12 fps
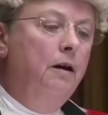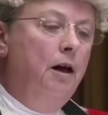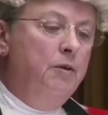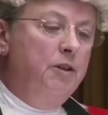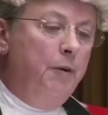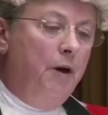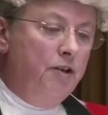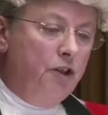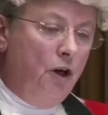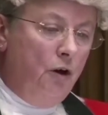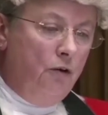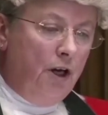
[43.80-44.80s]
I must pass
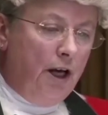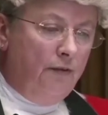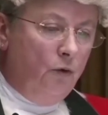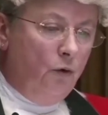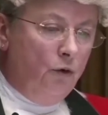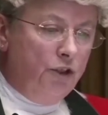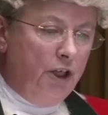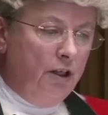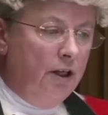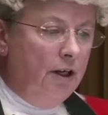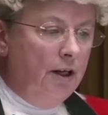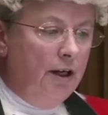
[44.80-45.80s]
a whole life order
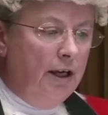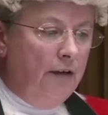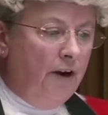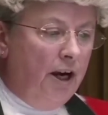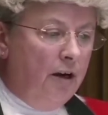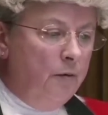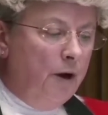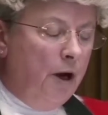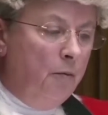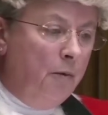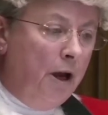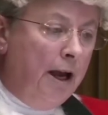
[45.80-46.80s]
if I
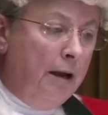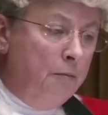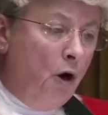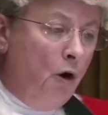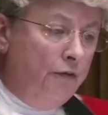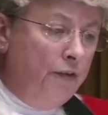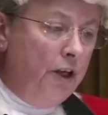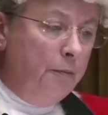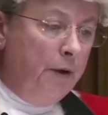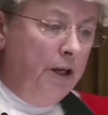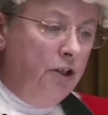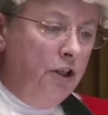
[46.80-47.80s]
am of the
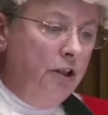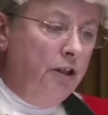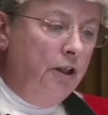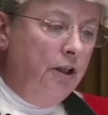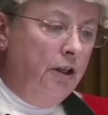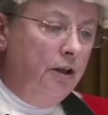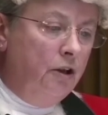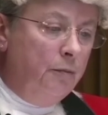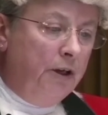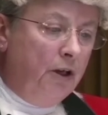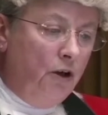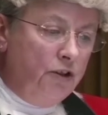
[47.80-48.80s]
opinion that
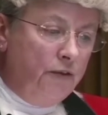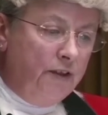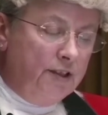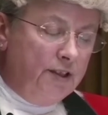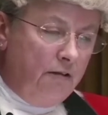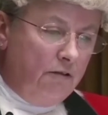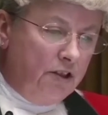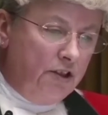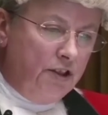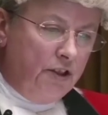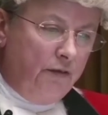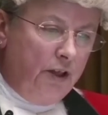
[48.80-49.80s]
because of the
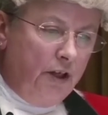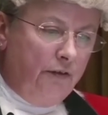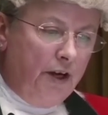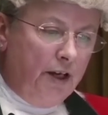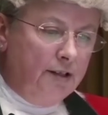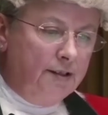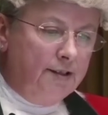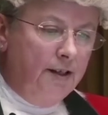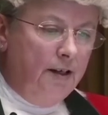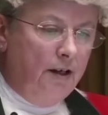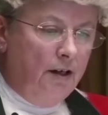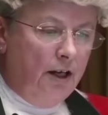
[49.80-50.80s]
seriousness of the offence,
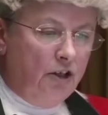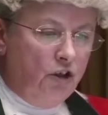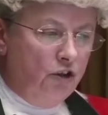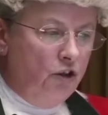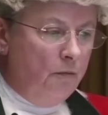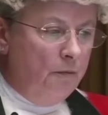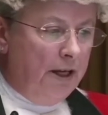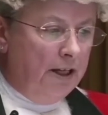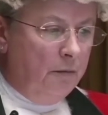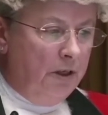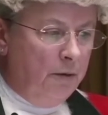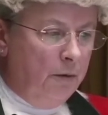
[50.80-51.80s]
I should not
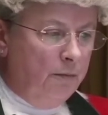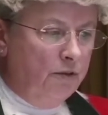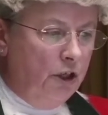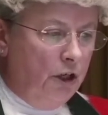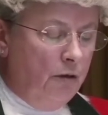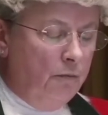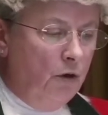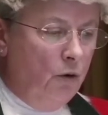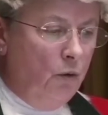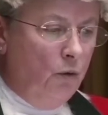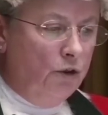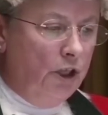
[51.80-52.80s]
make a minimum term
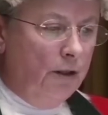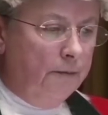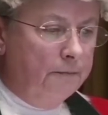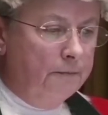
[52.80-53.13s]
order.